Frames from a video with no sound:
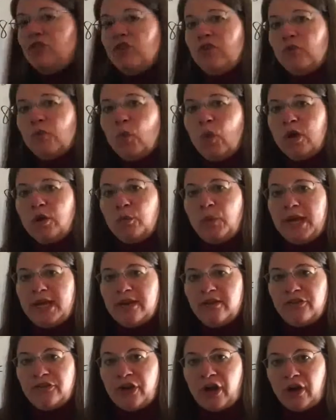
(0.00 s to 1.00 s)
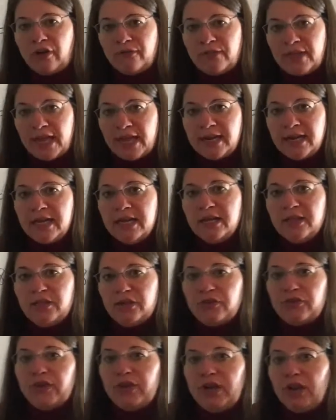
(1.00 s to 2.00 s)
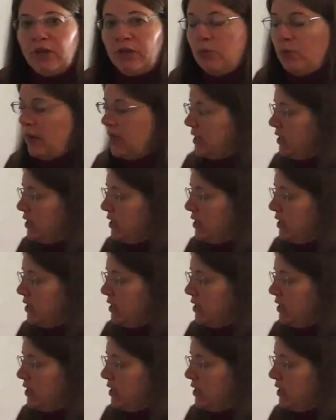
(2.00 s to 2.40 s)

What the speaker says: just one way to solve that. There's another way